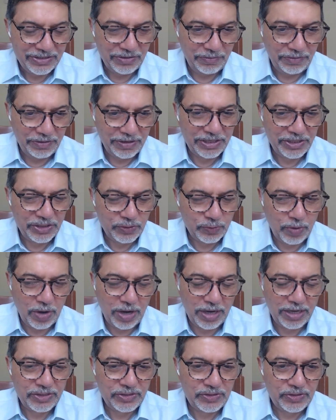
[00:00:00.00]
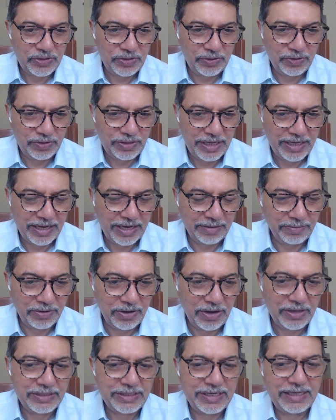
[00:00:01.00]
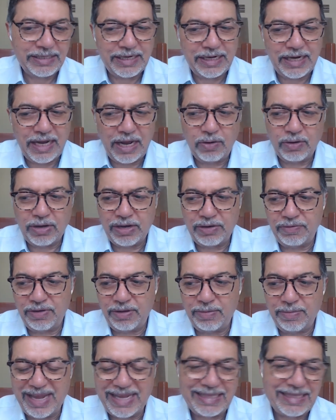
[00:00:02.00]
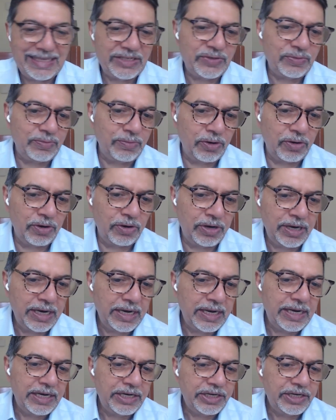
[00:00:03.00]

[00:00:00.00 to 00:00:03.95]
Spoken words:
So if you can just walk us through your thinking process and how can we make this more